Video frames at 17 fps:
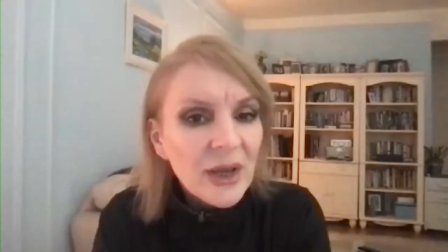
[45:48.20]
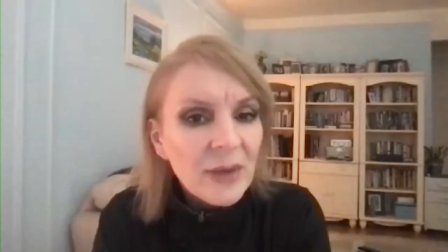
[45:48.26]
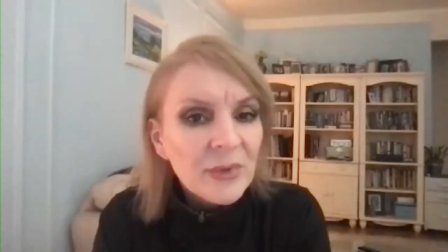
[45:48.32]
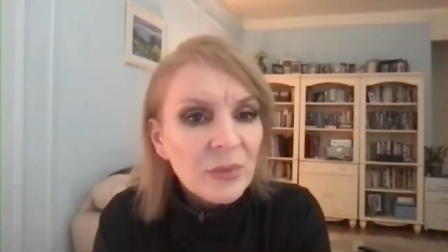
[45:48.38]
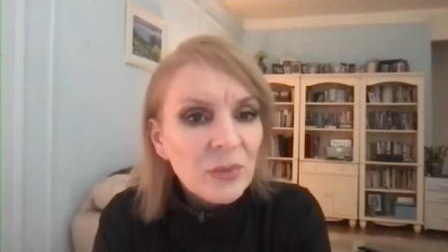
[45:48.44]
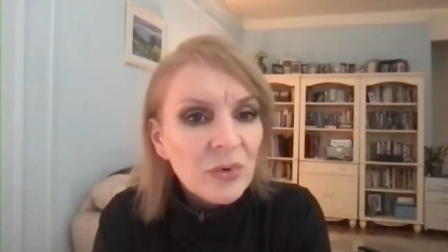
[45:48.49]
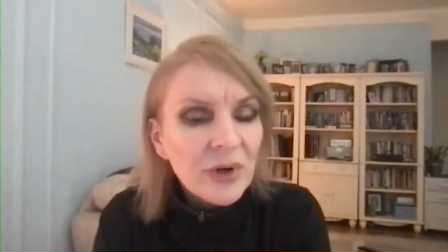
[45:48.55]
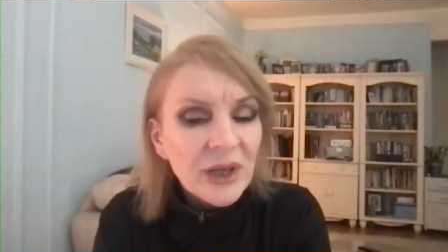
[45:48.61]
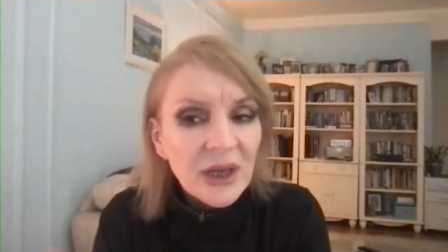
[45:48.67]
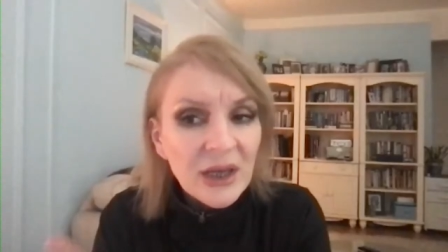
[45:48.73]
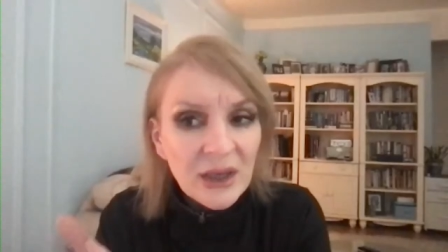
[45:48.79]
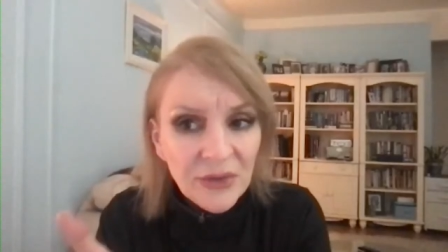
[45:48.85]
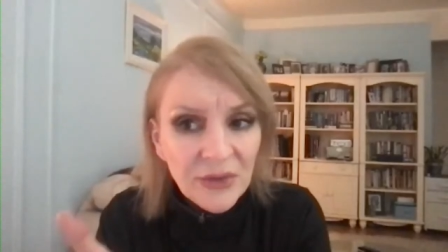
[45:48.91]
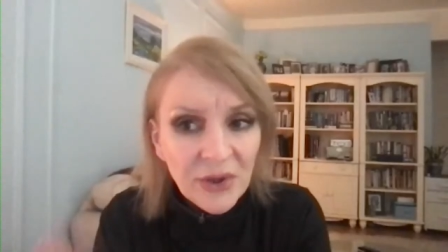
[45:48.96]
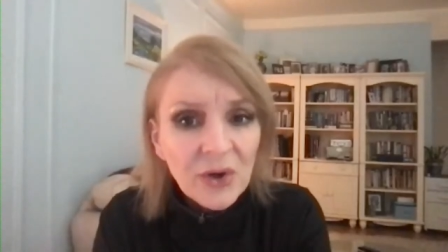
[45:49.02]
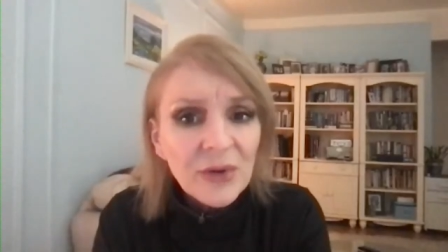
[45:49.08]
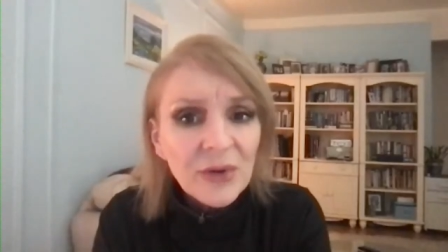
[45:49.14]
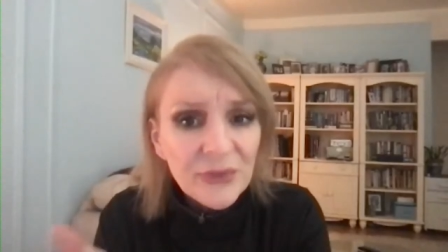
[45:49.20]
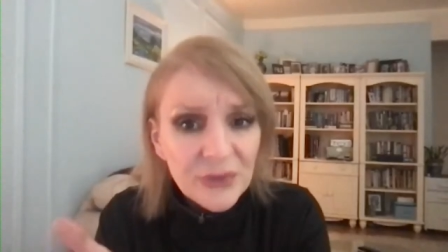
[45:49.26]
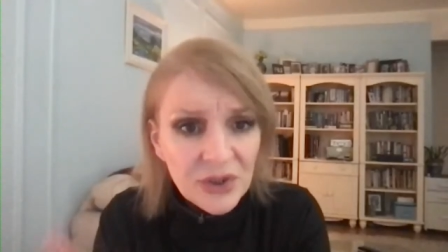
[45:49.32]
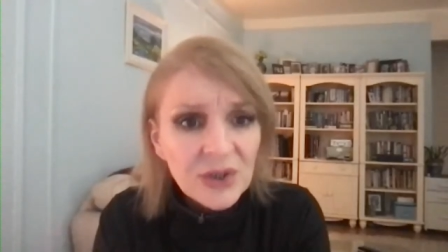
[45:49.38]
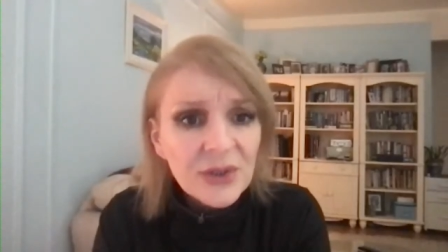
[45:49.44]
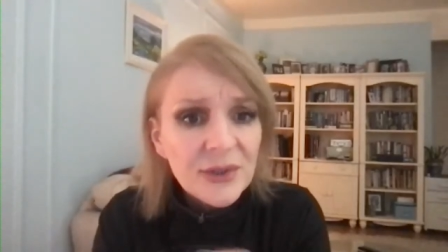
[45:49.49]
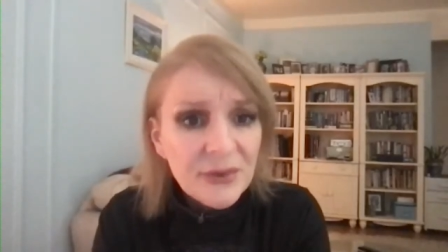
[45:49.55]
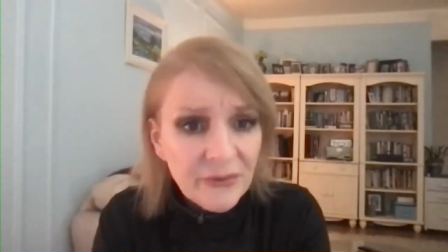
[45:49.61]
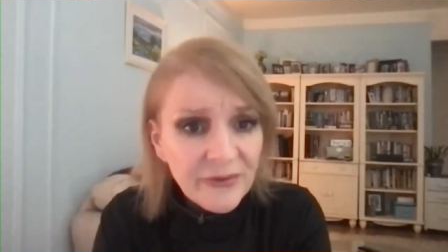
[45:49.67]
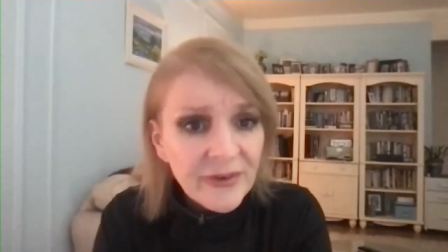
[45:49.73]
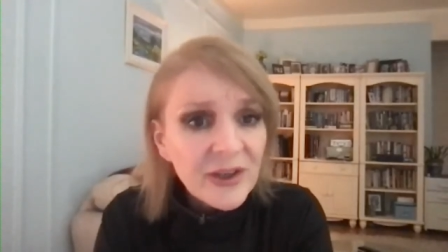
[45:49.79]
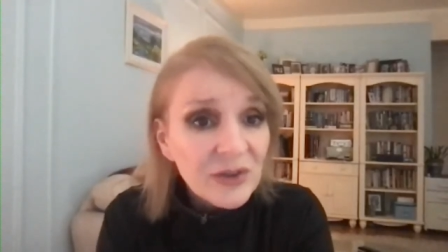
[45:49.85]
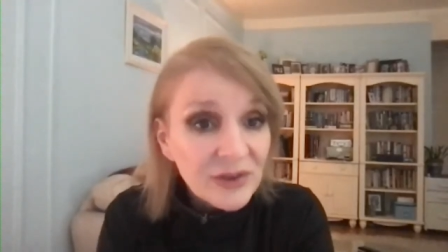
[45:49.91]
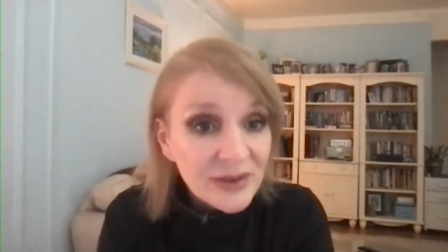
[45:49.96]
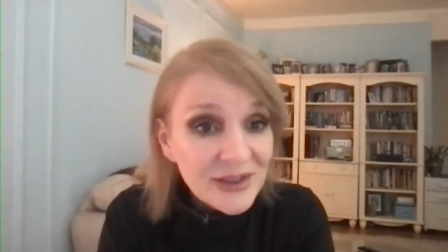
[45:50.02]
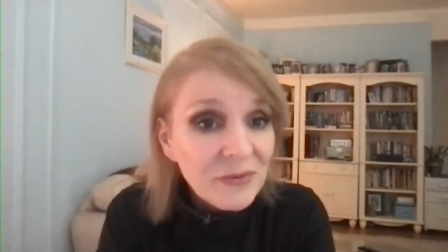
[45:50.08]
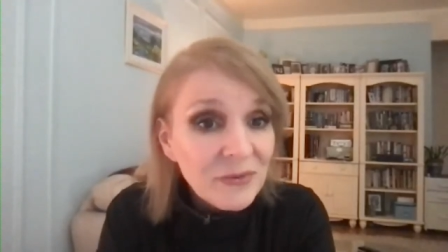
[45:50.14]
in the morning, if the earth does
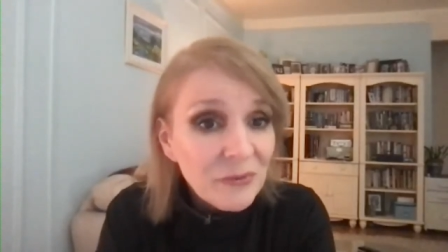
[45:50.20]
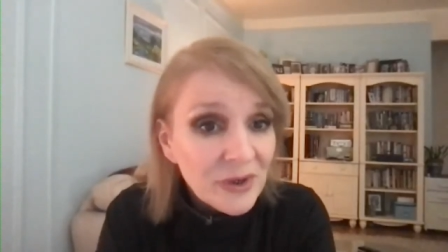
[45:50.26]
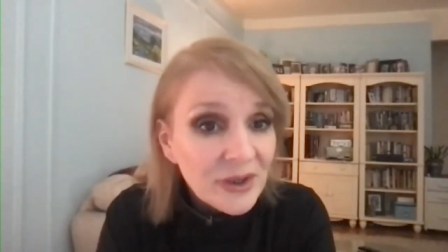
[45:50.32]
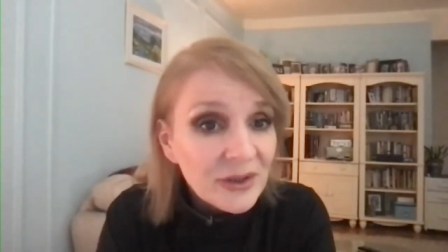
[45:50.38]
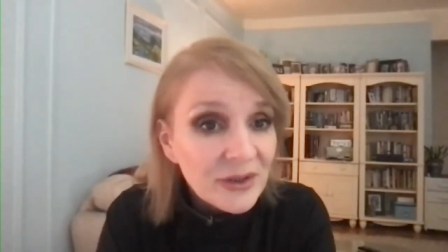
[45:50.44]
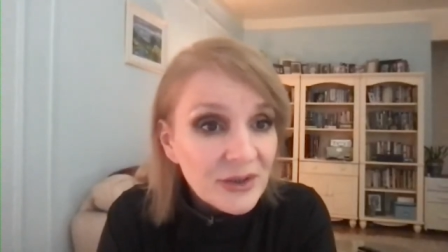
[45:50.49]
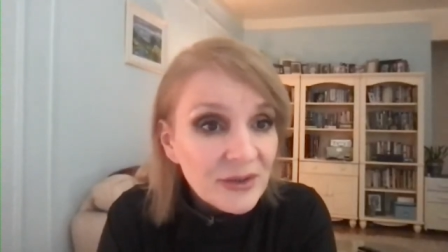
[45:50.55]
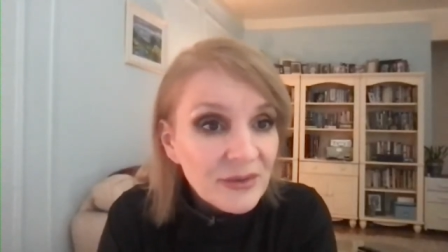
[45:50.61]
feel different